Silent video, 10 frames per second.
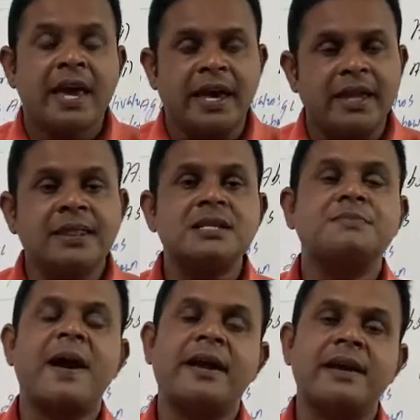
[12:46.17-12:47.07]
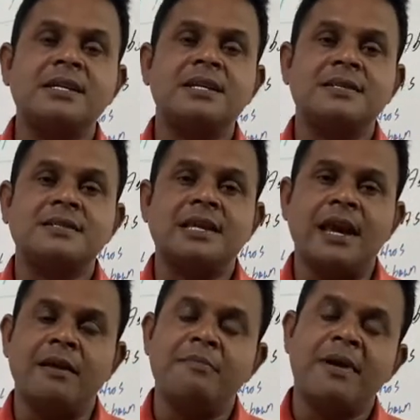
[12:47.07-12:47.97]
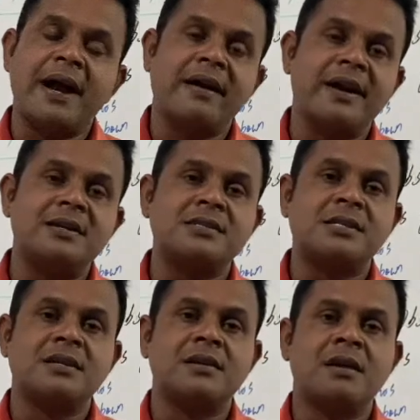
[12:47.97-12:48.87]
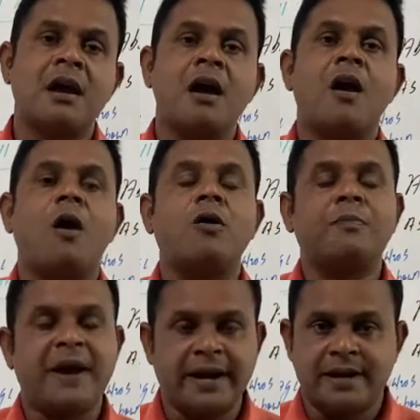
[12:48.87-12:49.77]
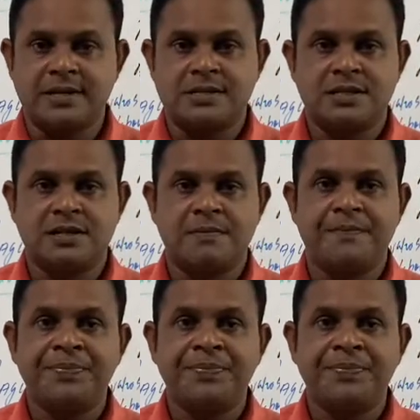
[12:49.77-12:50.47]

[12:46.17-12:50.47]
In these migrations, in migrants, out migrants.